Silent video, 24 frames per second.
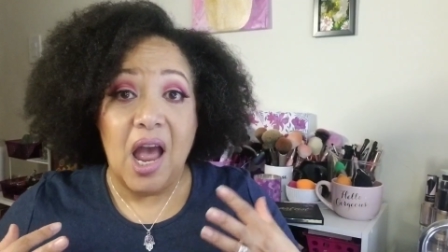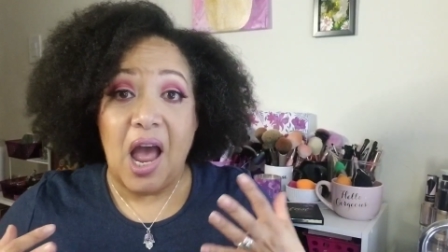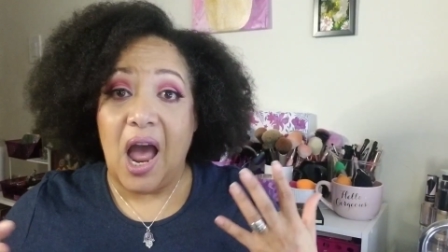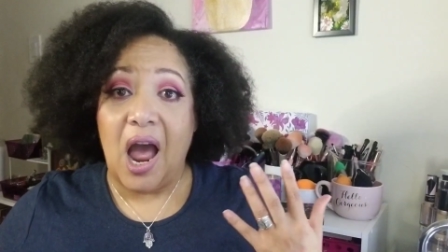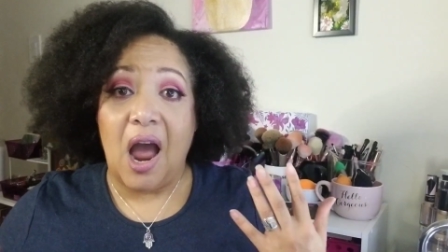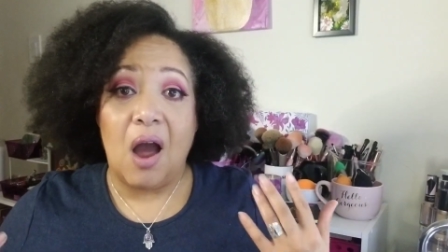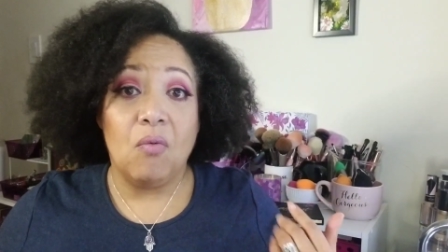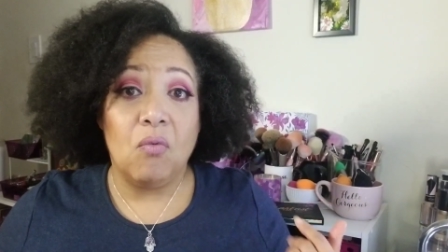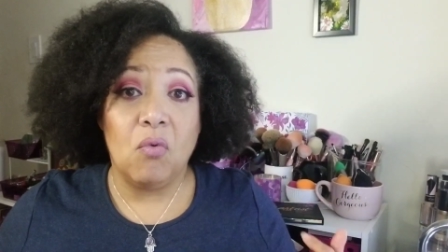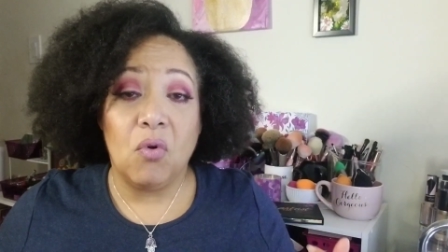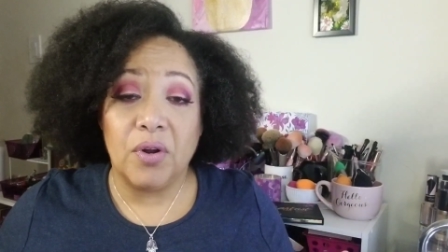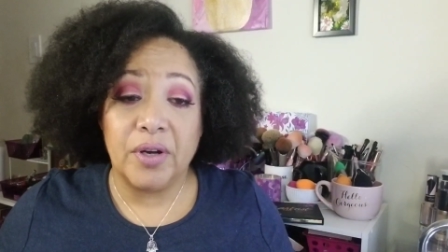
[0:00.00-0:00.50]

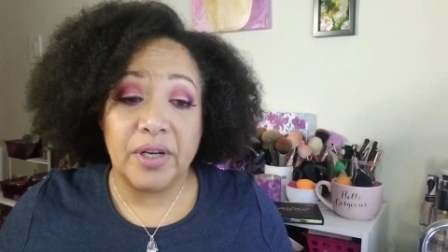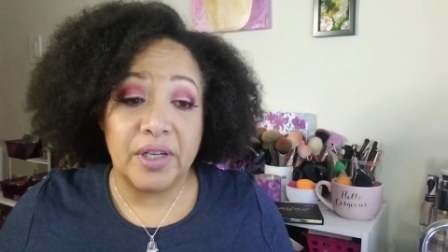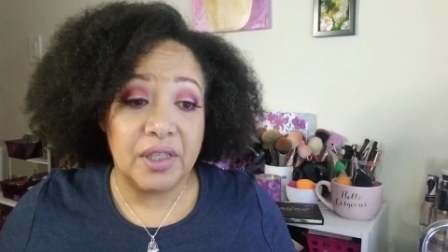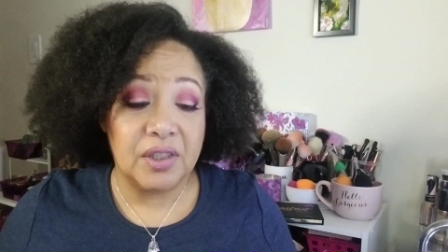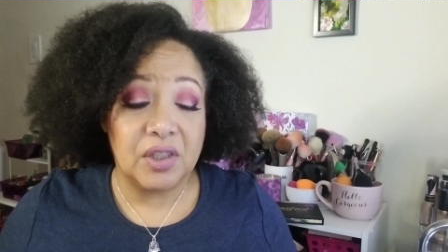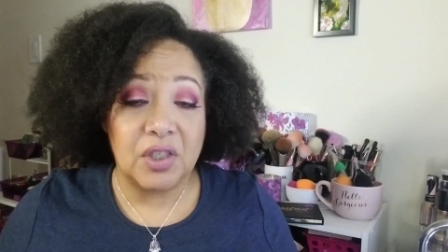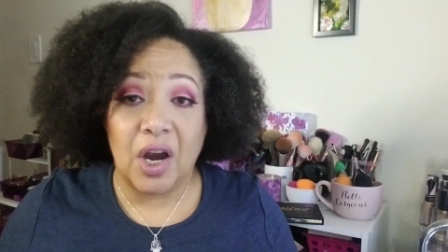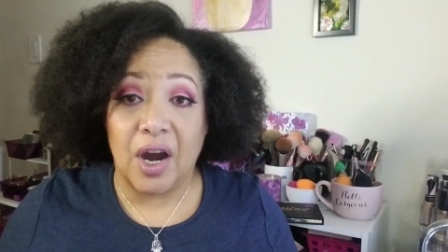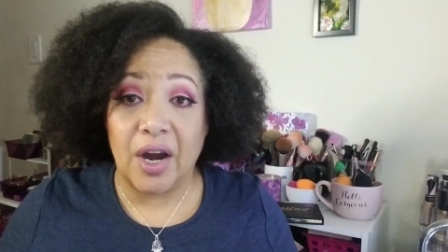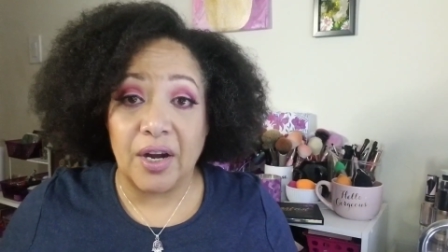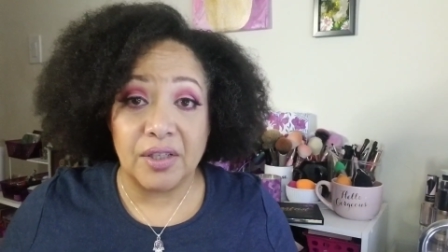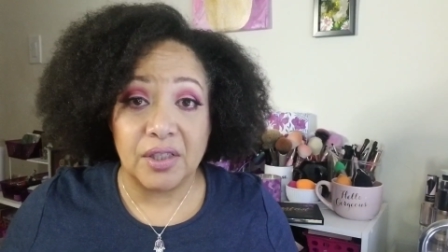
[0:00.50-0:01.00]
I wanted
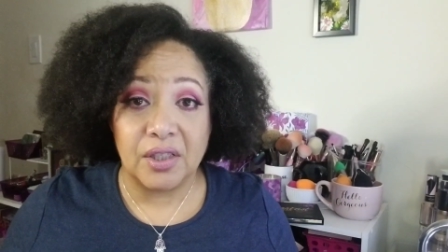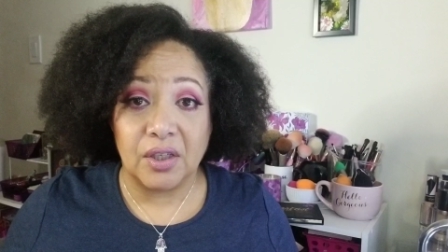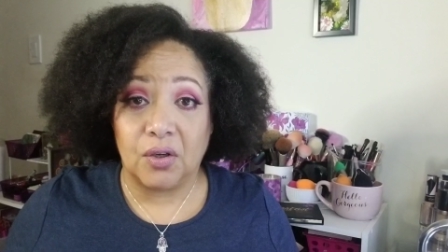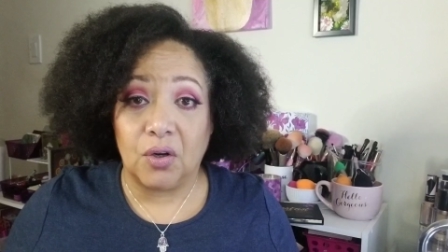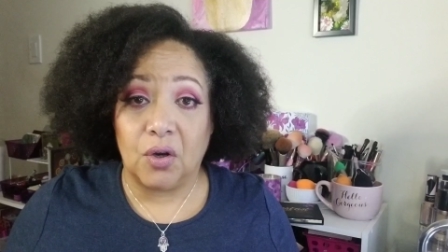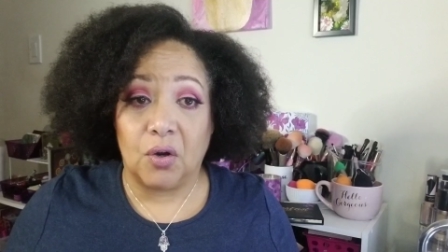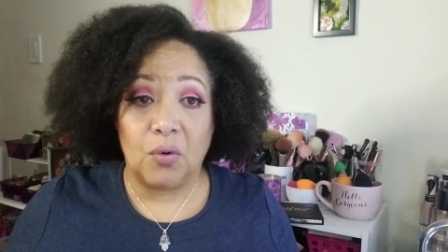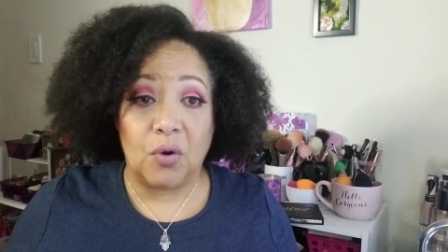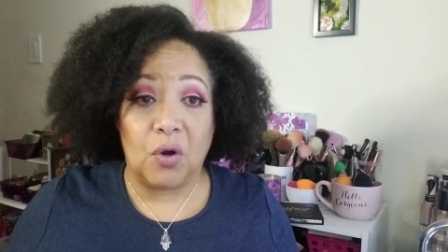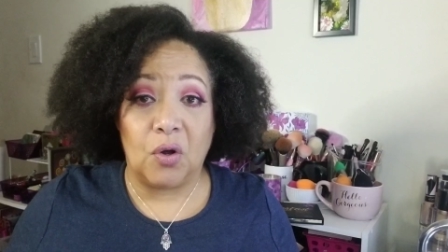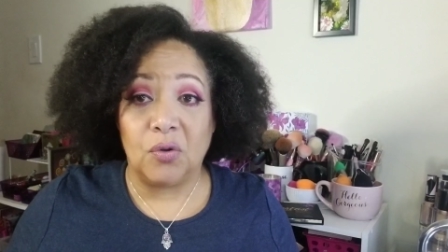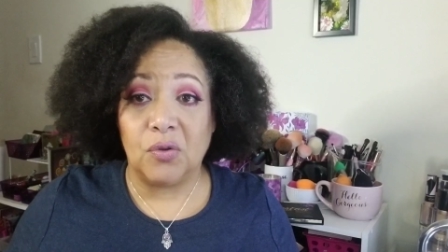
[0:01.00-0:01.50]
Tarte to
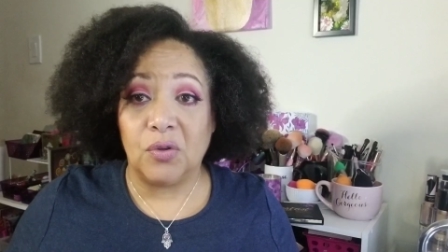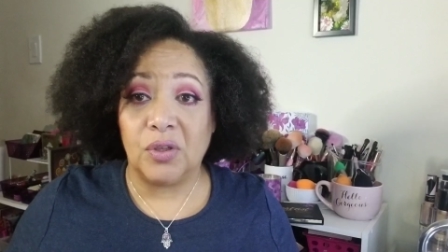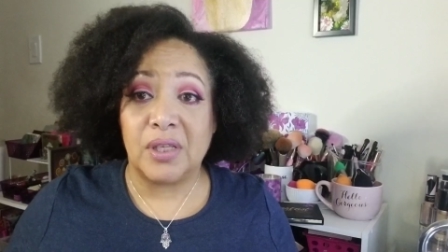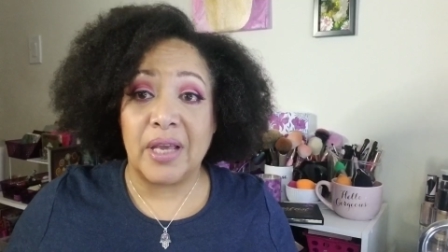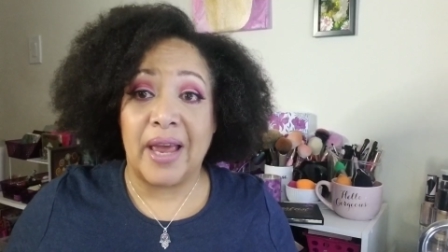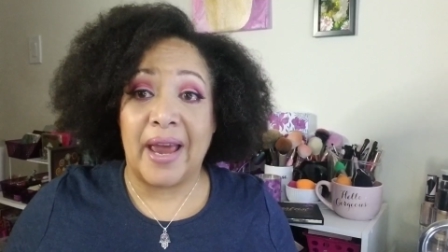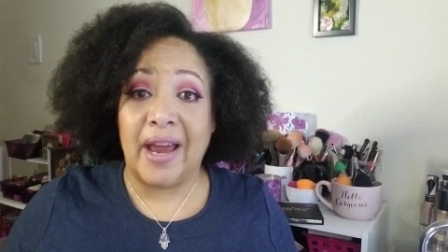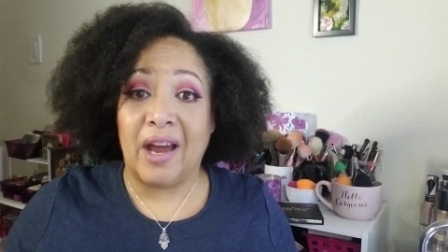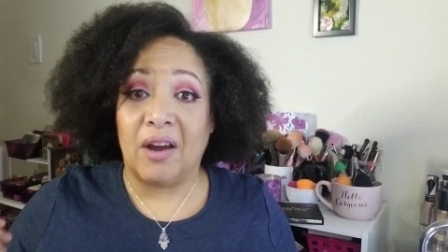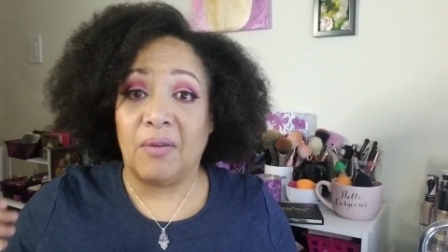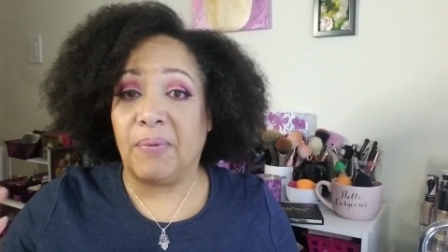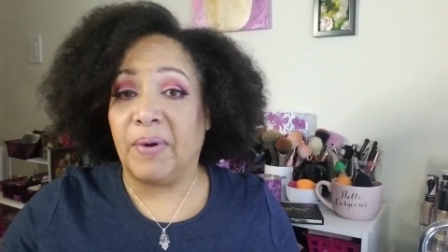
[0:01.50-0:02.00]
go on
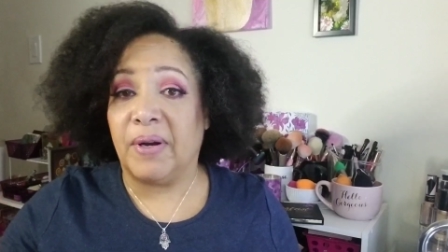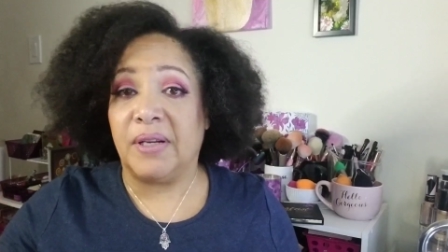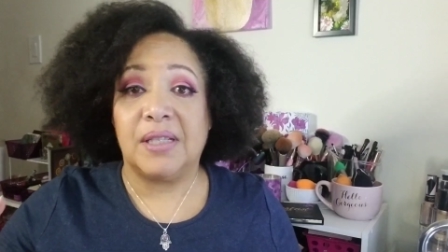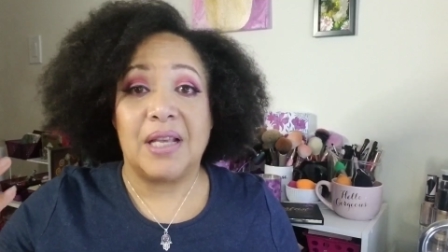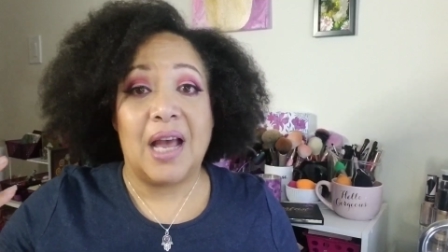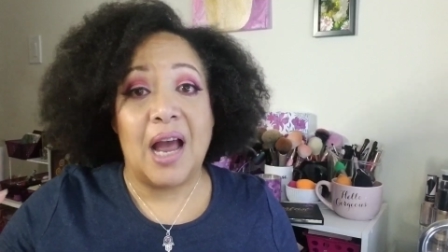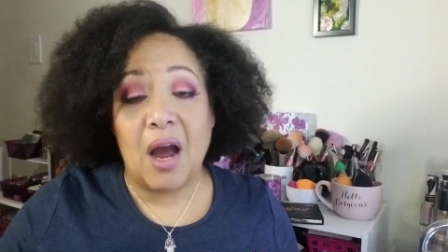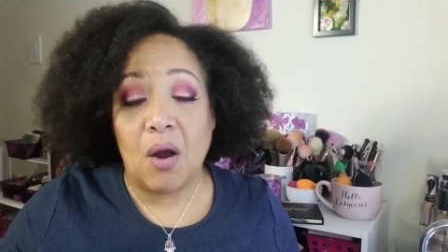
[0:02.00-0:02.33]
half price.